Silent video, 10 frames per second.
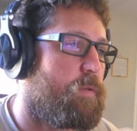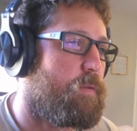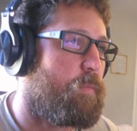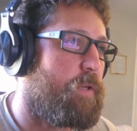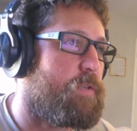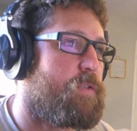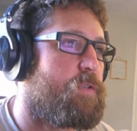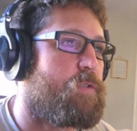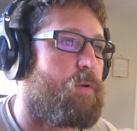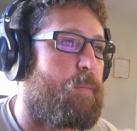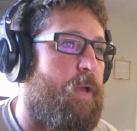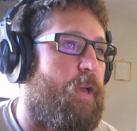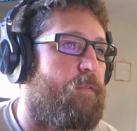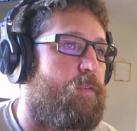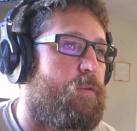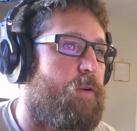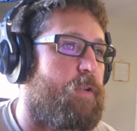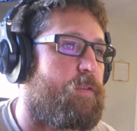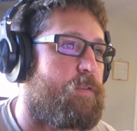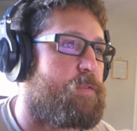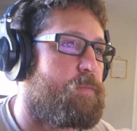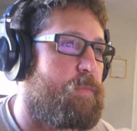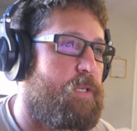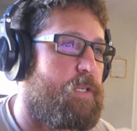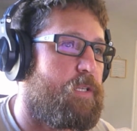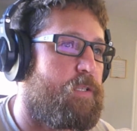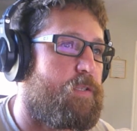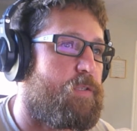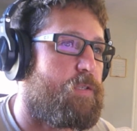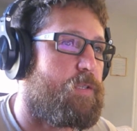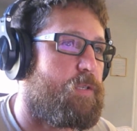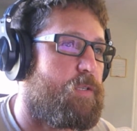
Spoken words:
Biggest issue I'm having right this minute.